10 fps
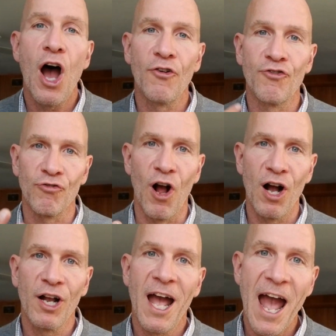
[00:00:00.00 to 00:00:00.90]

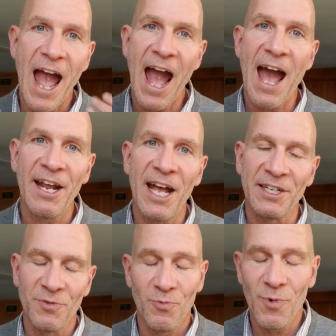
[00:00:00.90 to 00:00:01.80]
drug
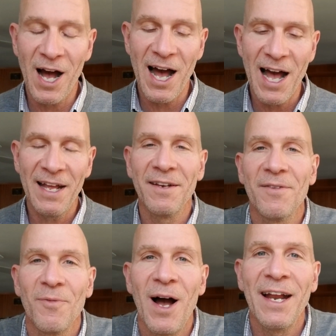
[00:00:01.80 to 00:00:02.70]
addict. What?
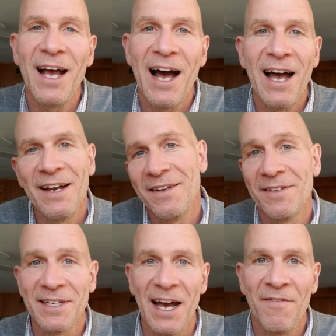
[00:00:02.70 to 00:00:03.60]
Why not?
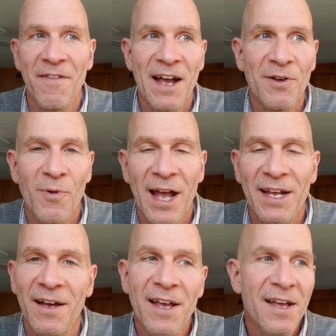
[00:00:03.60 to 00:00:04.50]
Got to find a way
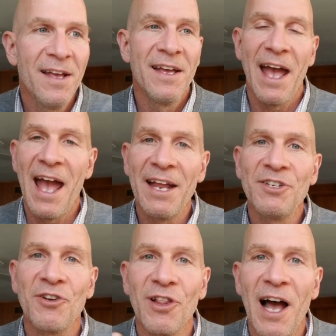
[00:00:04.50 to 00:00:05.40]
to end
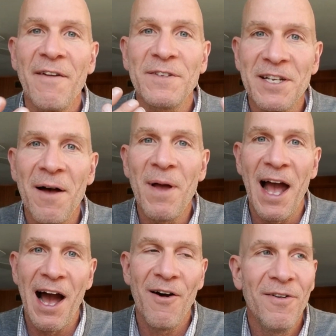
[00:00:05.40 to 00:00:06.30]
your life
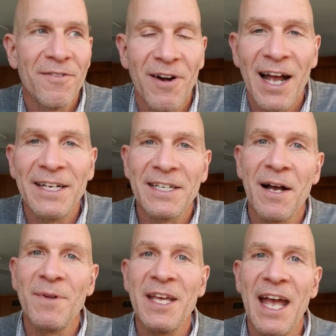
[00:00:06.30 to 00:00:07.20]
somehow, right? To
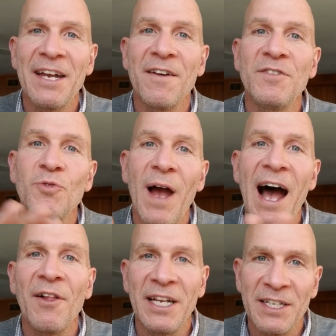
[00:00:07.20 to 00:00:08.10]
come to the end of
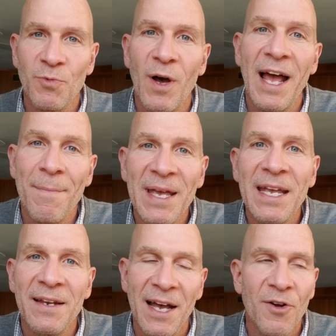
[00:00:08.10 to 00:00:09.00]
duality is what I
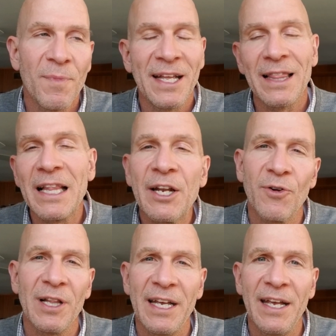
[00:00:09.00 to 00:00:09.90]
mean. I don't mean
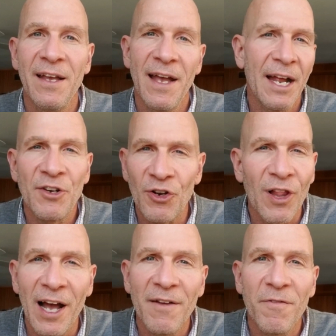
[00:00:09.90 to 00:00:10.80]
literally end your
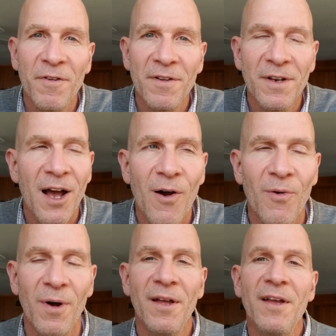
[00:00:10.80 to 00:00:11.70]
life.
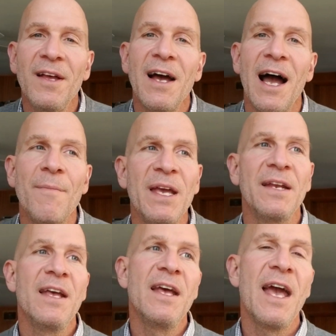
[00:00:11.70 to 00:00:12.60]
No, I
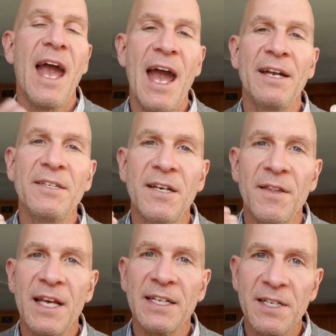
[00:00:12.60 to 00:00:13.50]
mean end
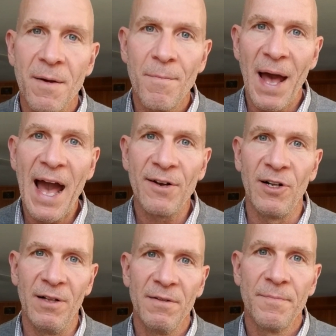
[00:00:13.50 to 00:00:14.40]
this battle